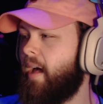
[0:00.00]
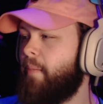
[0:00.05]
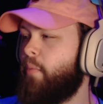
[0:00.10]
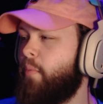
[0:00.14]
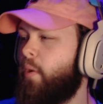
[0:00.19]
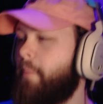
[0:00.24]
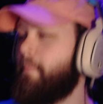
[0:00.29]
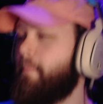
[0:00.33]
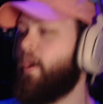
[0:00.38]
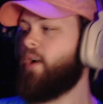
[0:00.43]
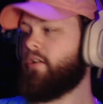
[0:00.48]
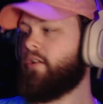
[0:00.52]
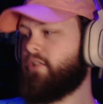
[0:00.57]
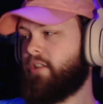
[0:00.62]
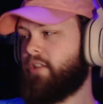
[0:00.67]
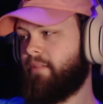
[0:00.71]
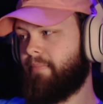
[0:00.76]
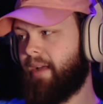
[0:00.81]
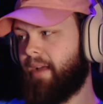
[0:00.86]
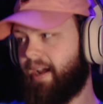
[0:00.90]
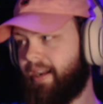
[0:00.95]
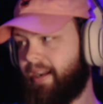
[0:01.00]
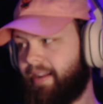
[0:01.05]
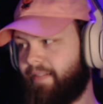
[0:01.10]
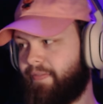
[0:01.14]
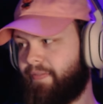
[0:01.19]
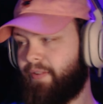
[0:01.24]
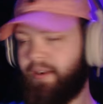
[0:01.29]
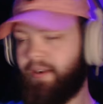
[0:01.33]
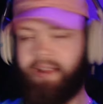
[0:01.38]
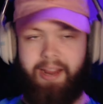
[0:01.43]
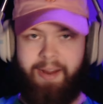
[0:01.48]
That boy murdered somebody in
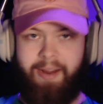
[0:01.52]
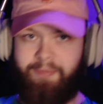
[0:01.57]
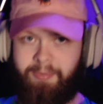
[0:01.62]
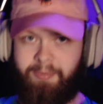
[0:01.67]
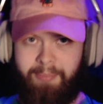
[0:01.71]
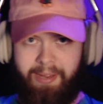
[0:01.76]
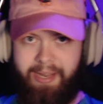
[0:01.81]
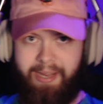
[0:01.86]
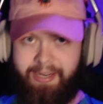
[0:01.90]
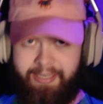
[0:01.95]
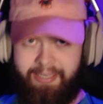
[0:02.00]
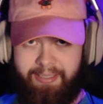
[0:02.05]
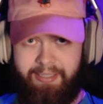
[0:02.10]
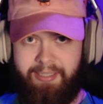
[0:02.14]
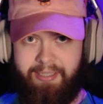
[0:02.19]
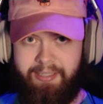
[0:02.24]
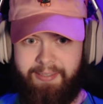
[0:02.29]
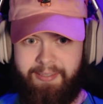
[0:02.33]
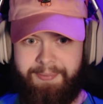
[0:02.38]
front of everybody.